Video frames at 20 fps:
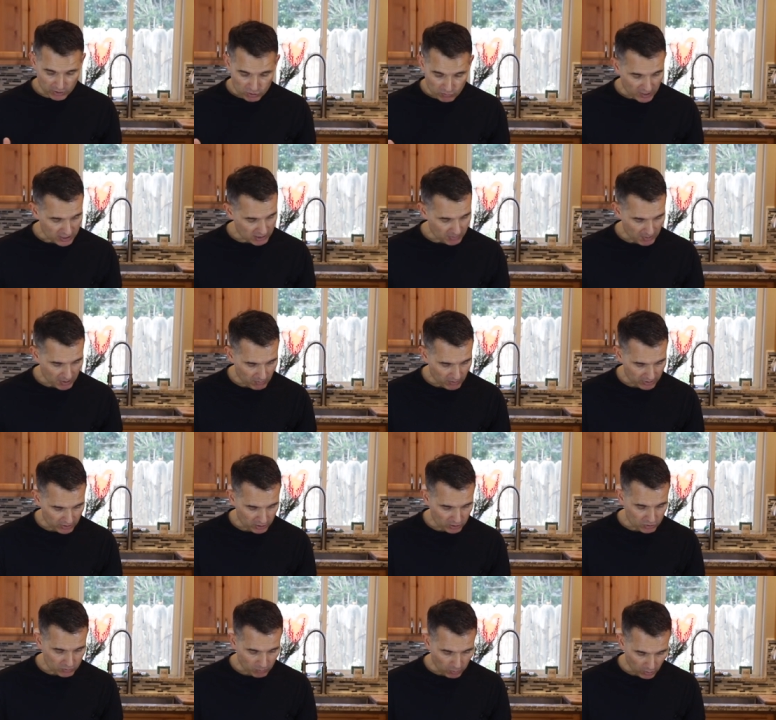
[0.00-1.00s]
this recipe with
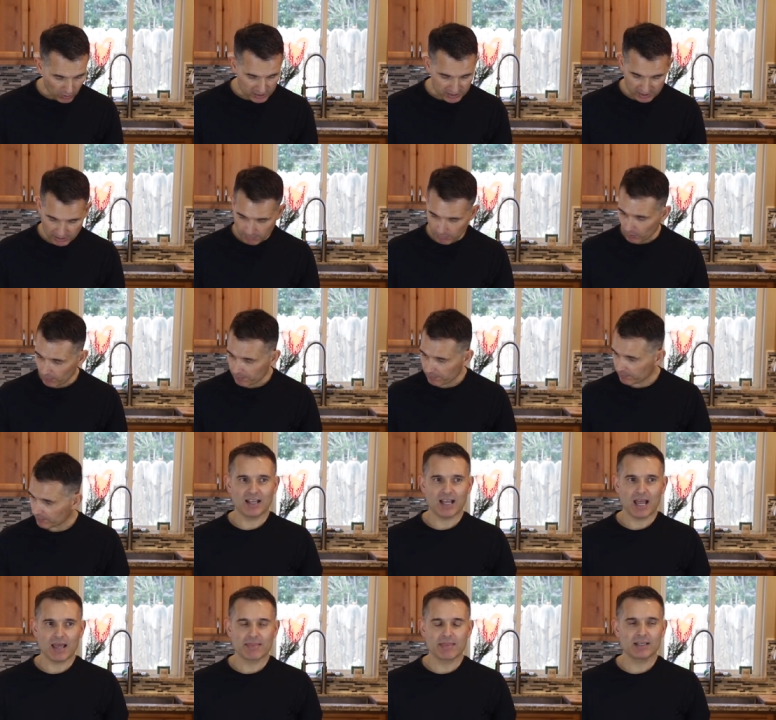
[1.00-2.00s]
you. It's pretty simple.
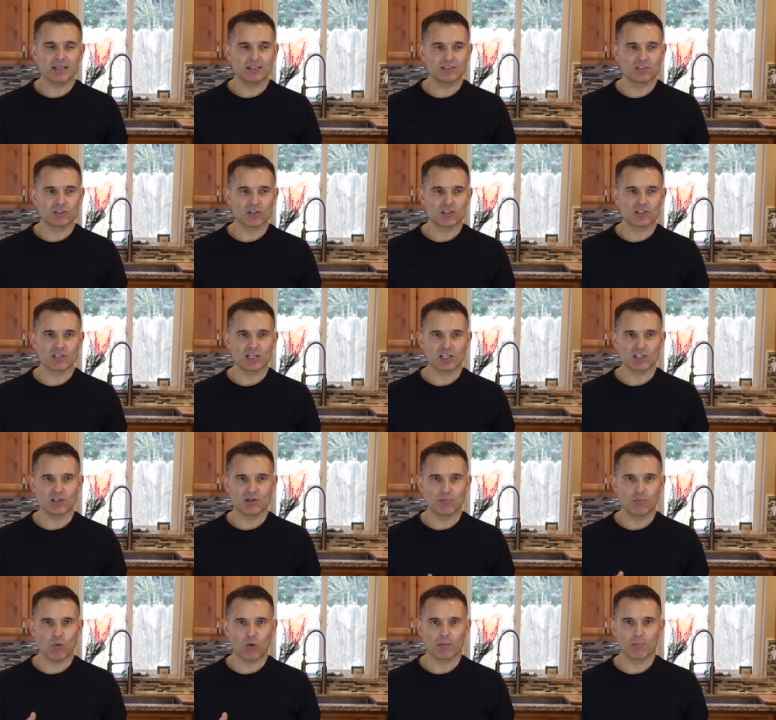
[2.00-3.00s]
I think it's just such an
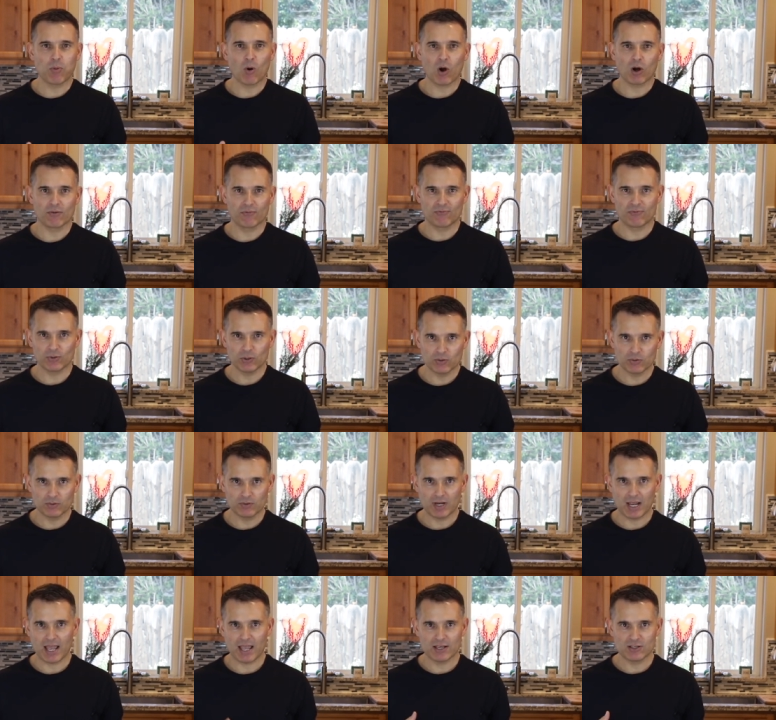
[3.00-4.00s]
important part of
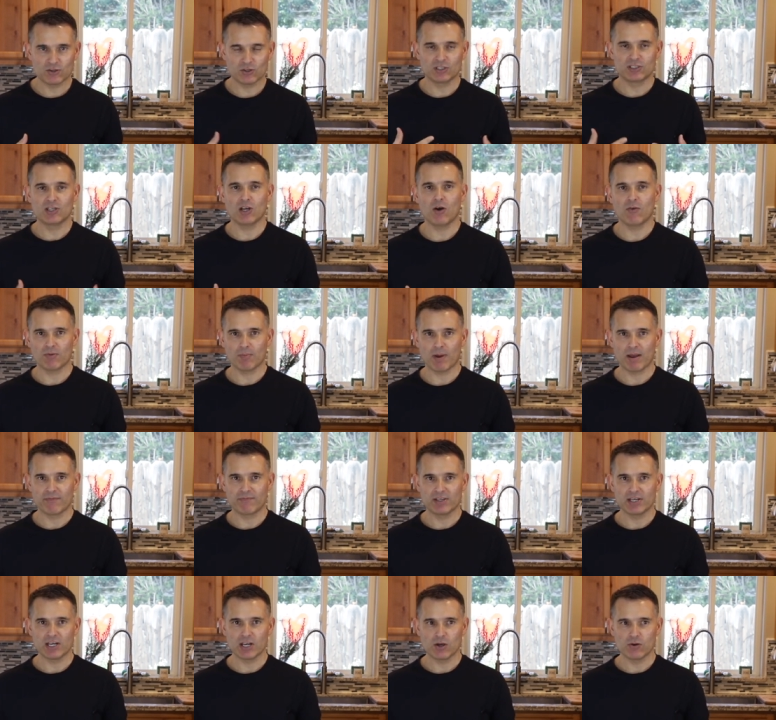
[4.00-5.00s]
food, as you could tell from my
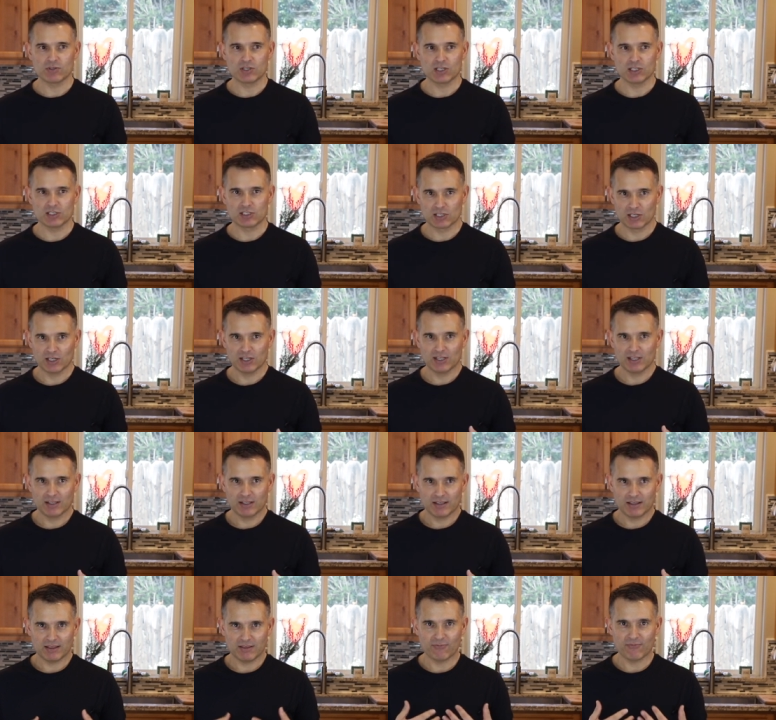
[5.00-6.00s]
videos, is
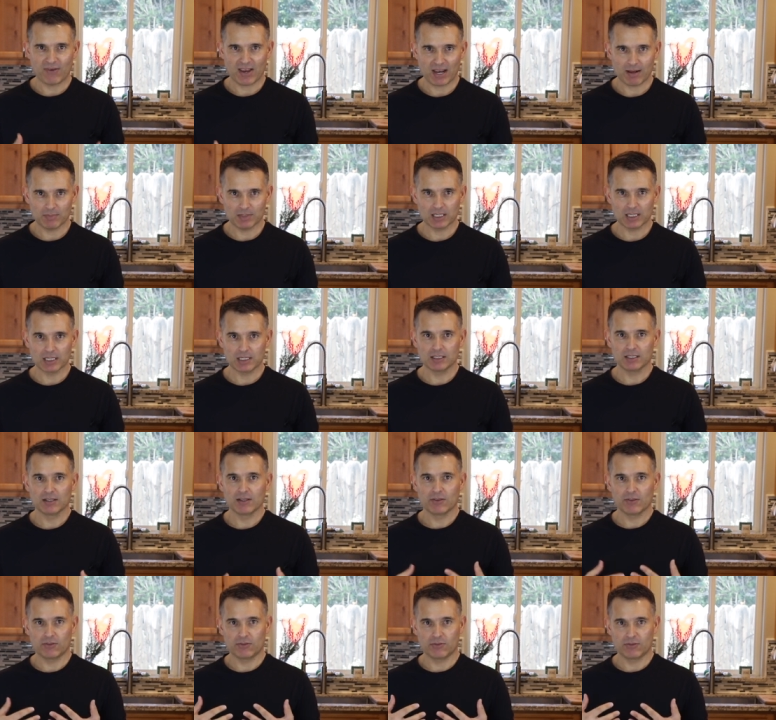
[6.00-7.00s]
the family,
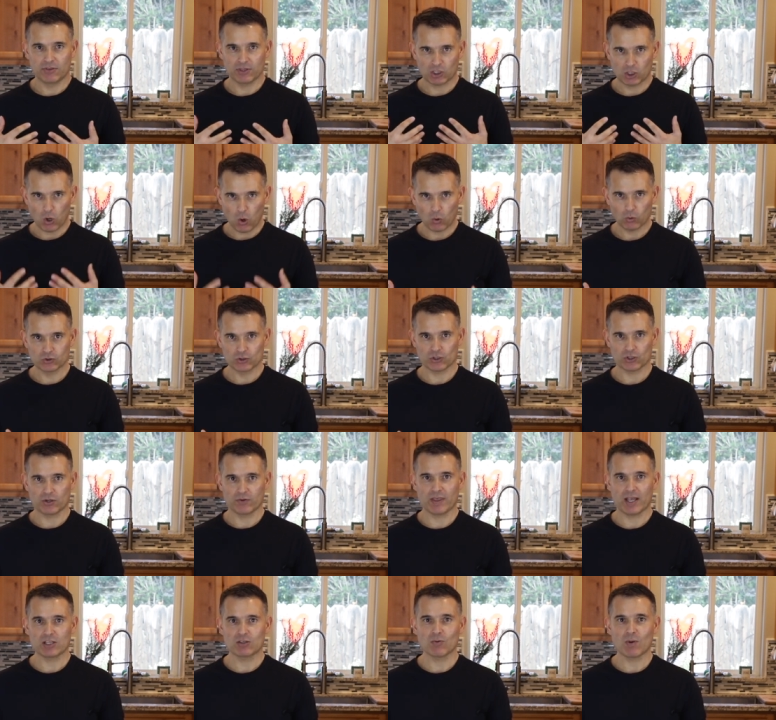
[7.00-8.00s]
the culture.
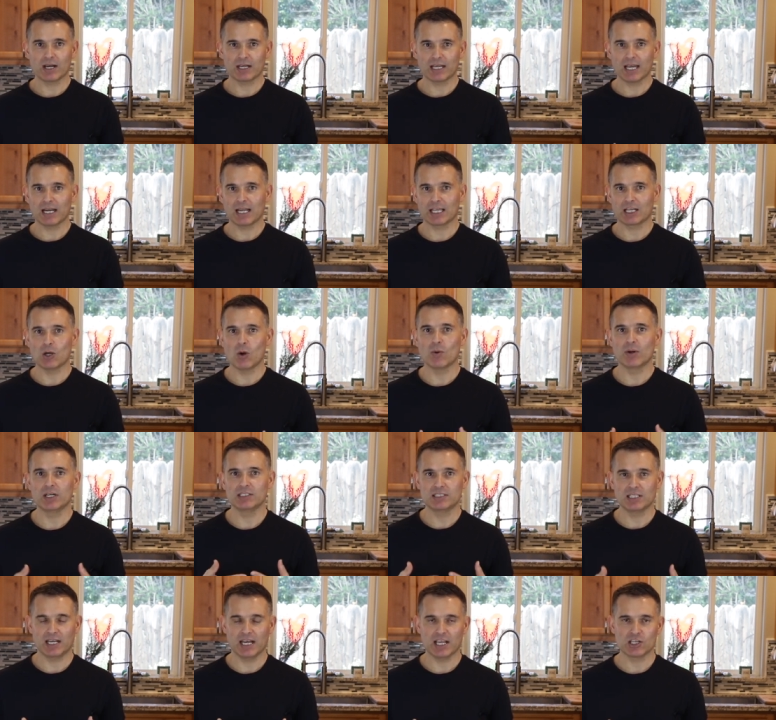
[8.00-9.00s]
That's why I kind of like going
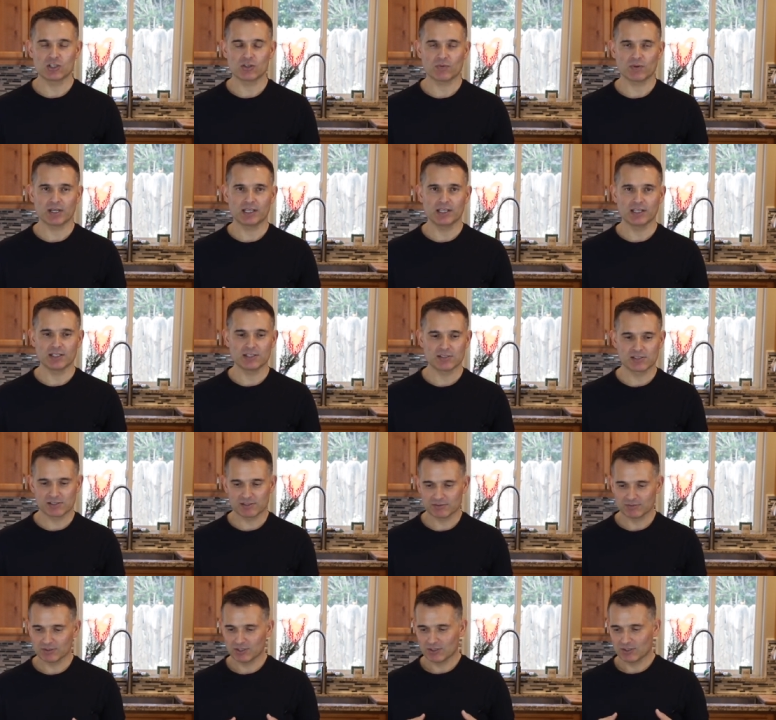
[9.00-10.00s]
into the history, because
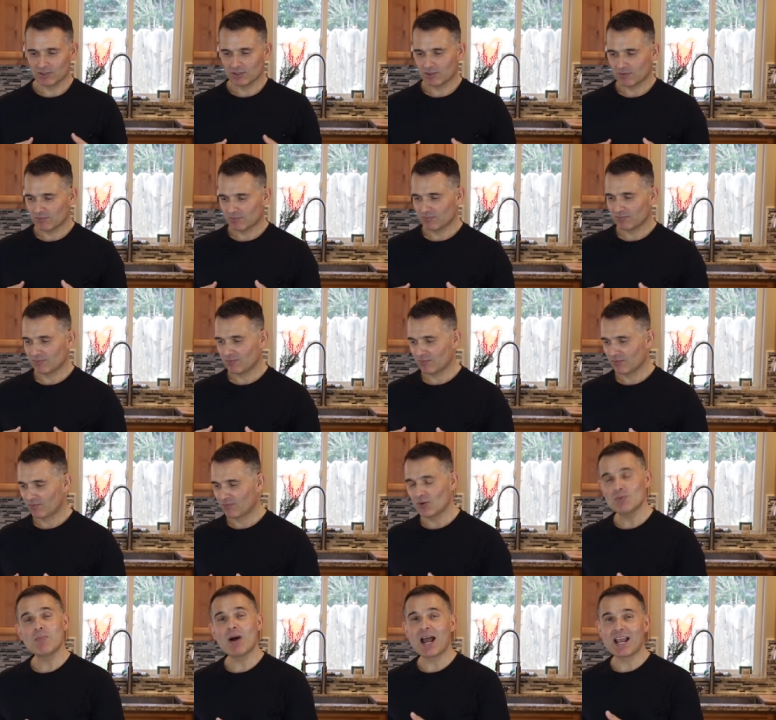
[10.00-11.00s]

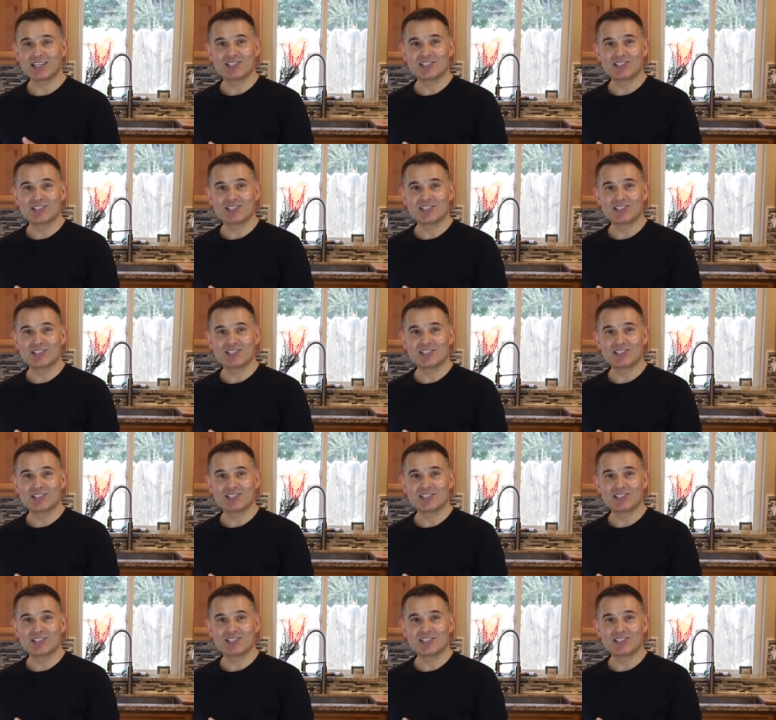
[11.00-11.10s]
food by